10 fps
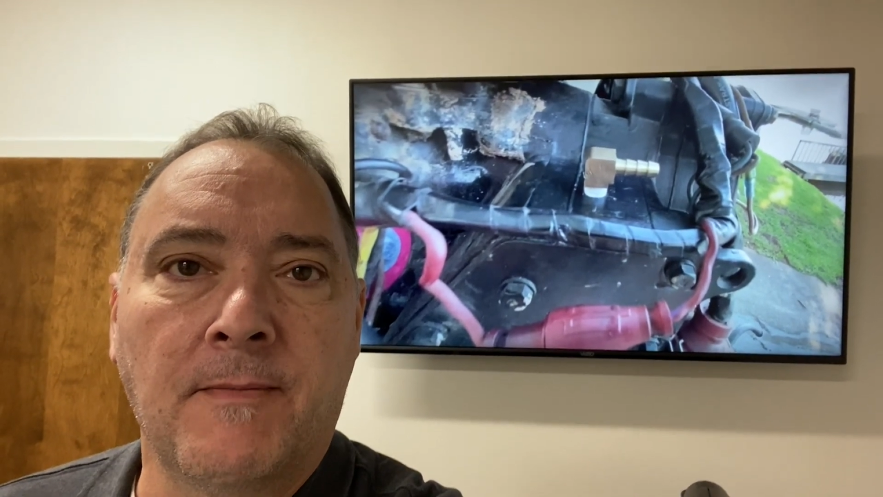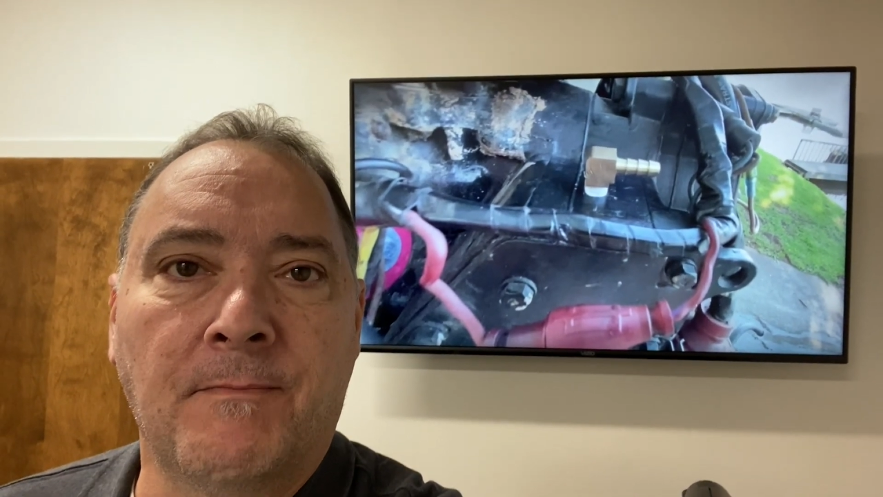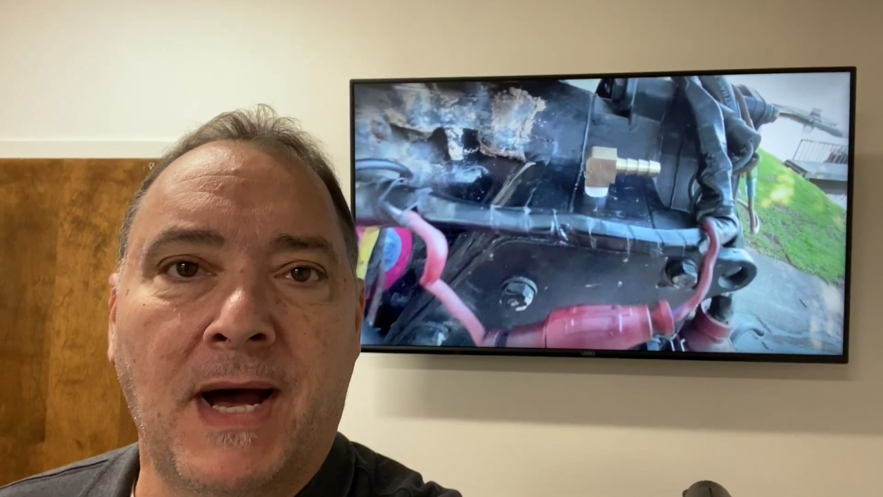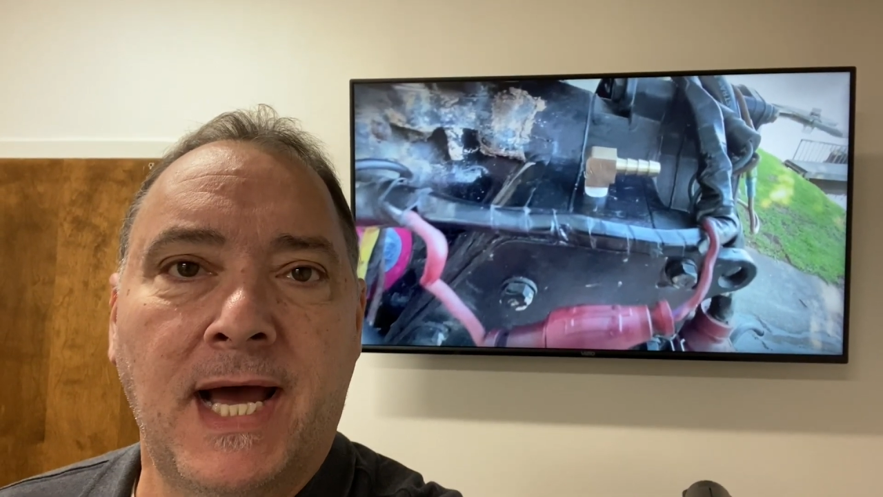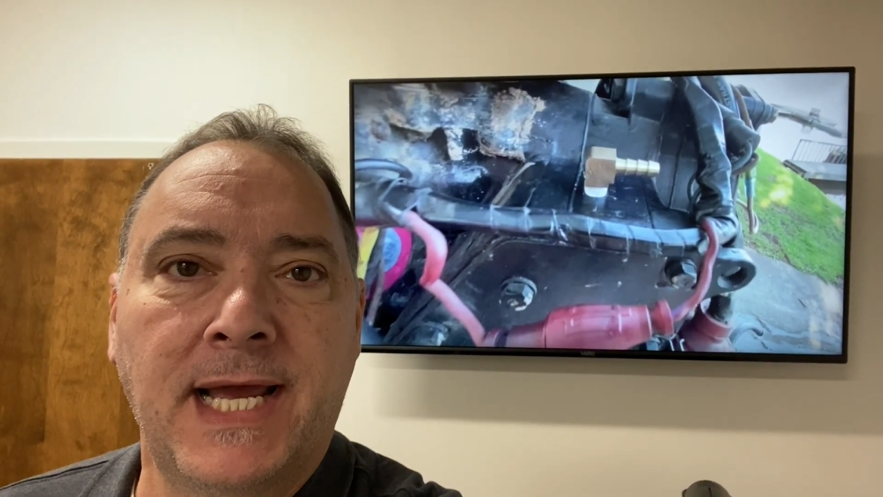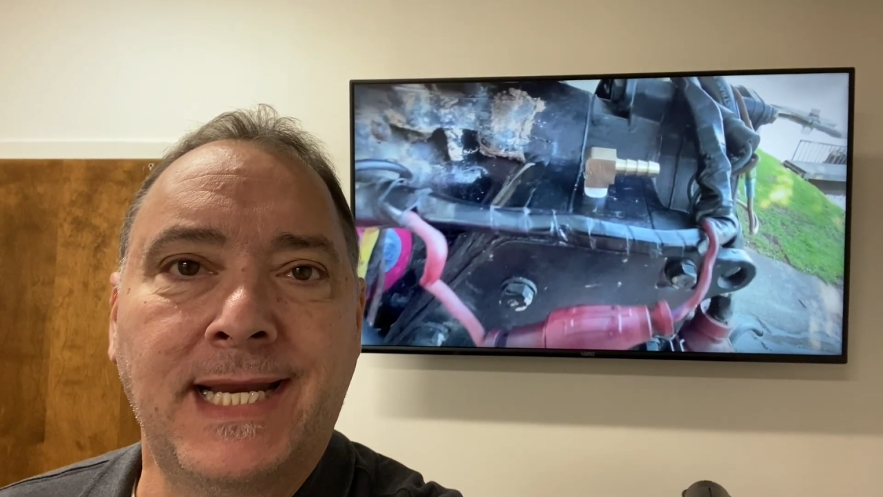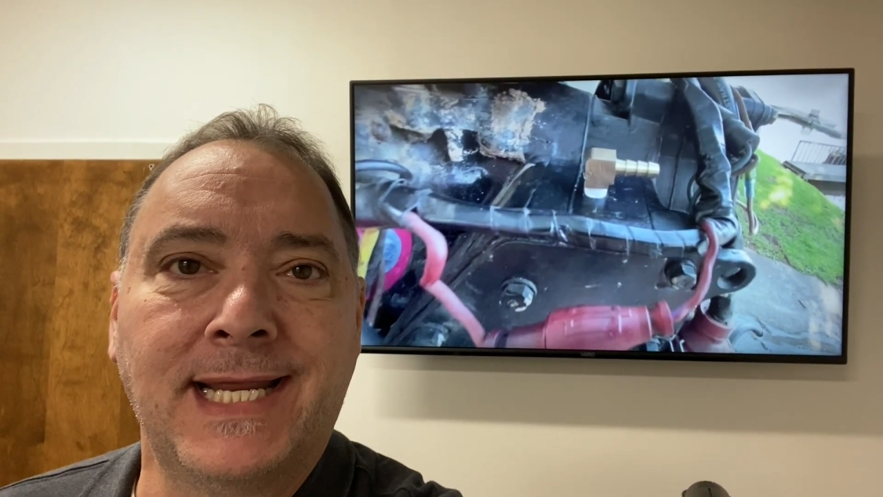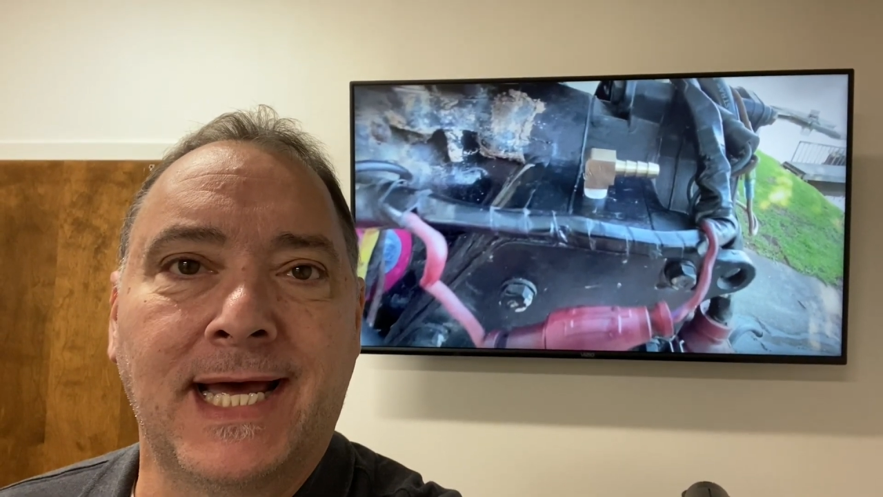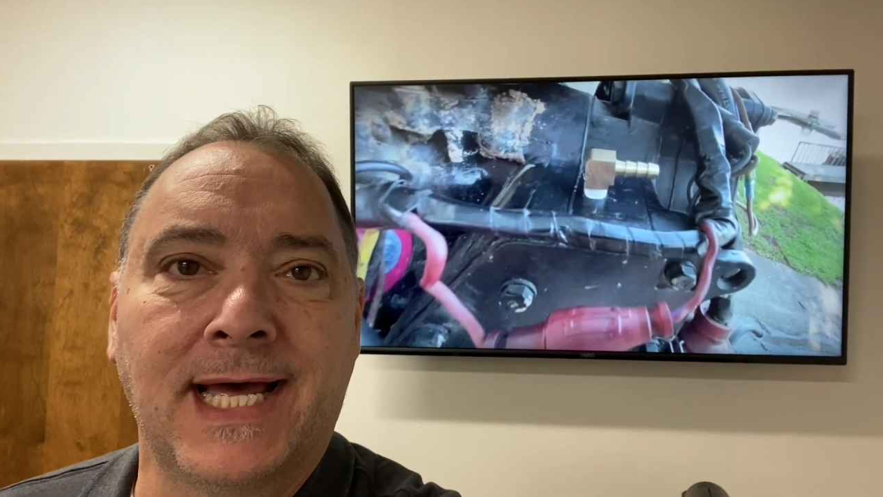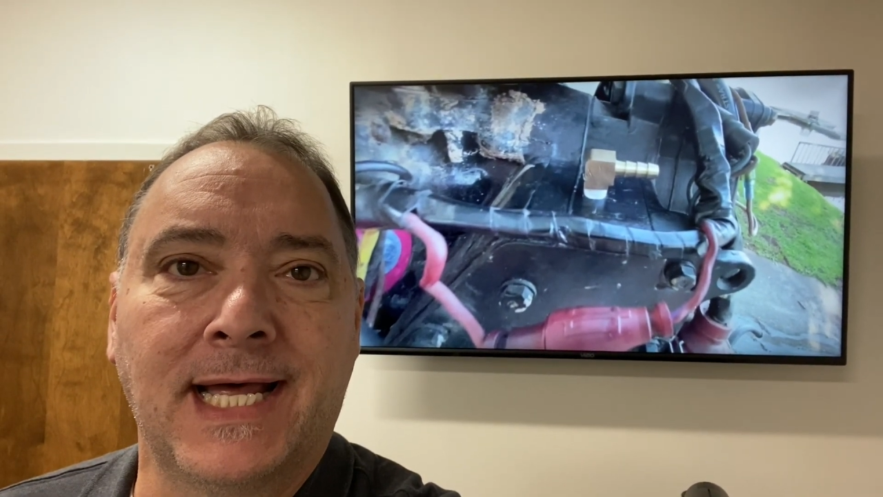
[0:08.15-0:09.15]
My
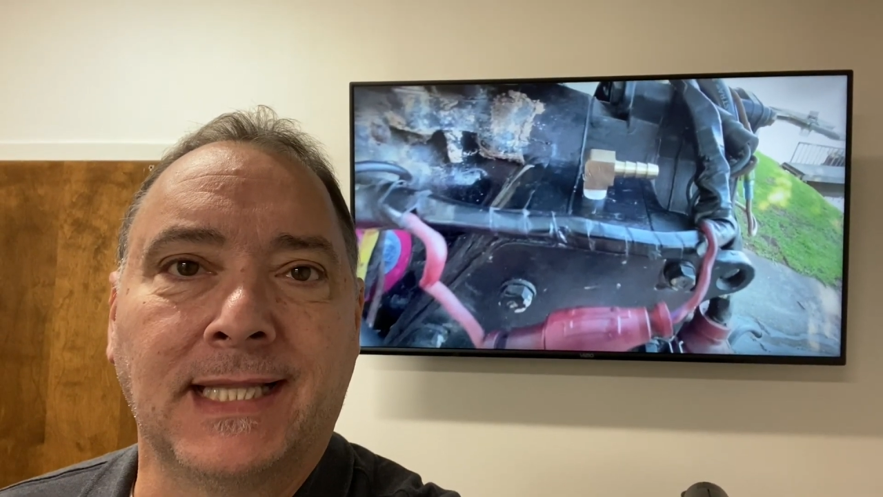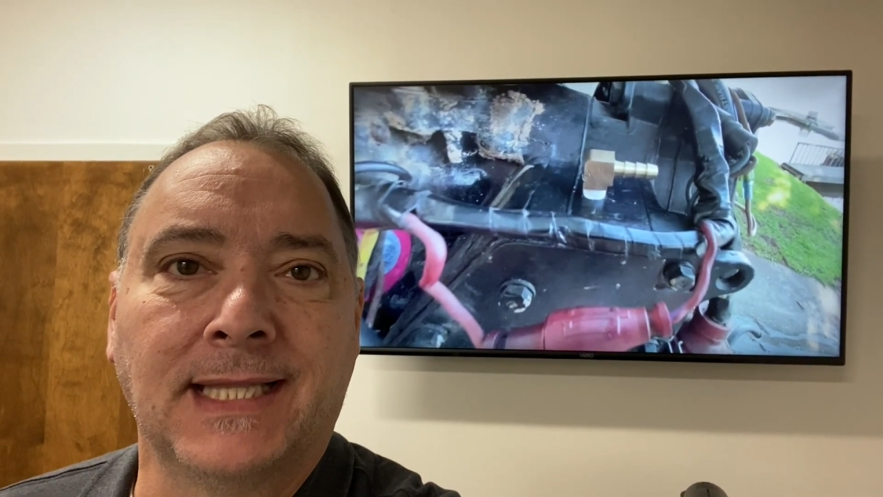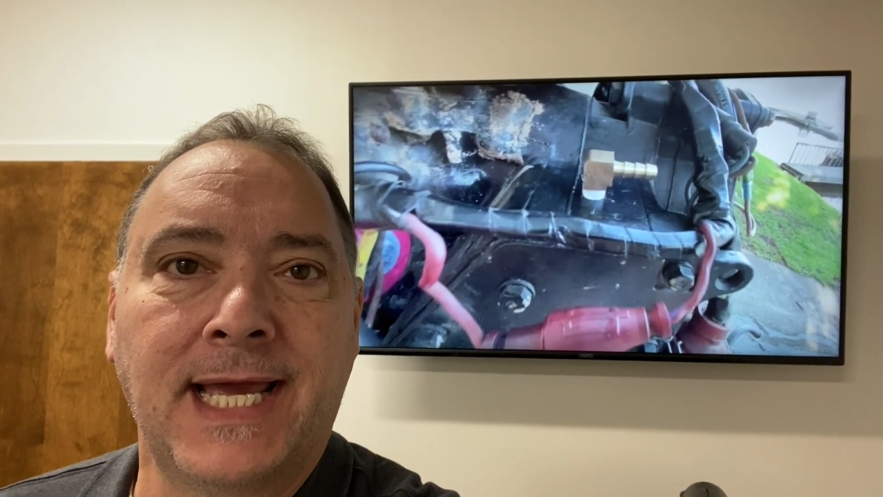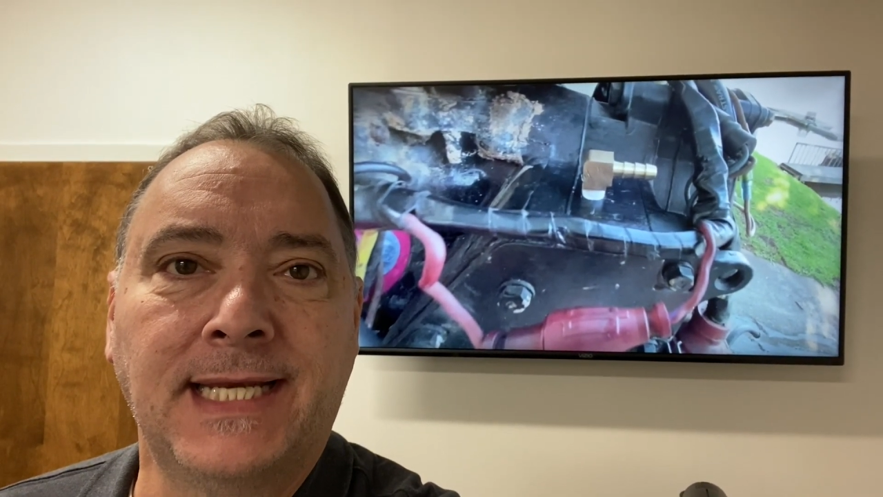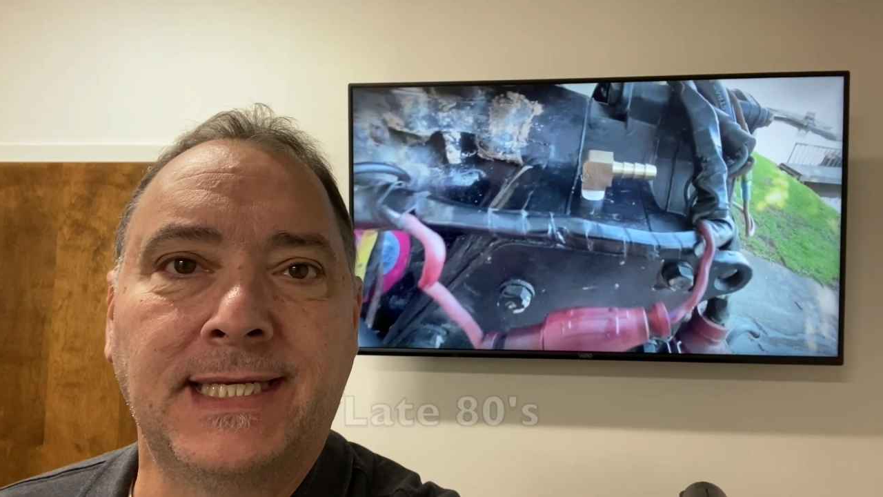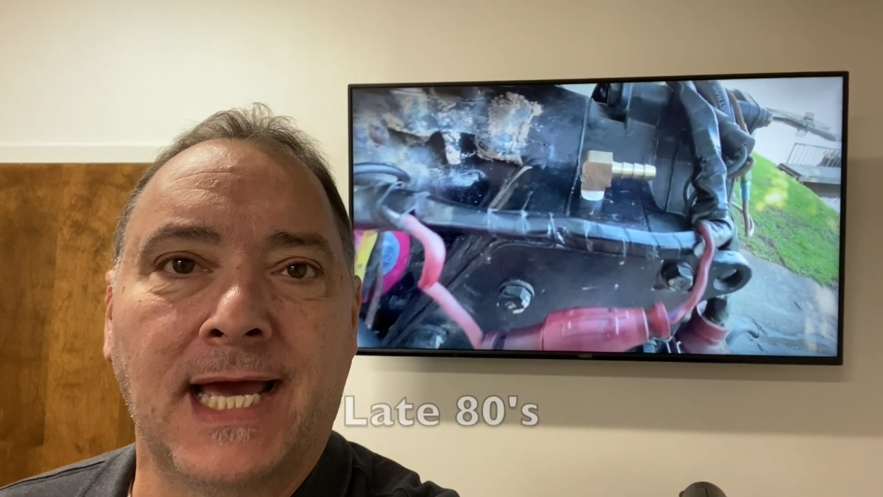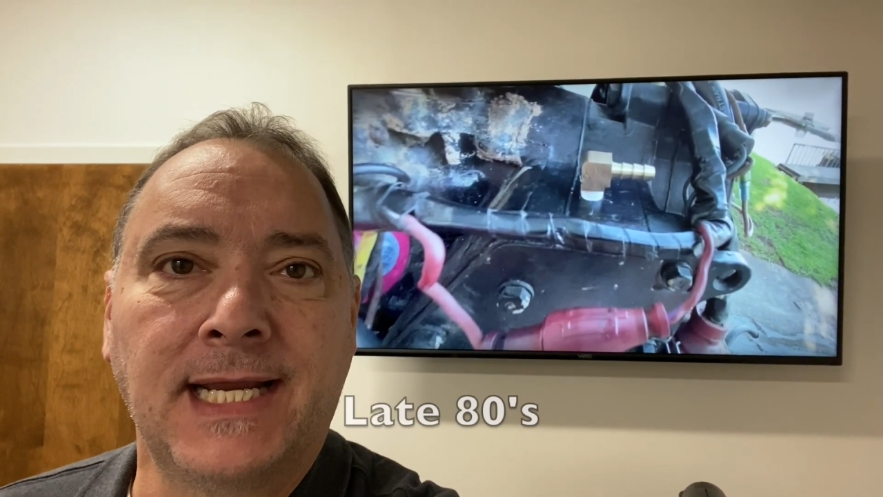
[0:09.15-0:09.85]
uh, late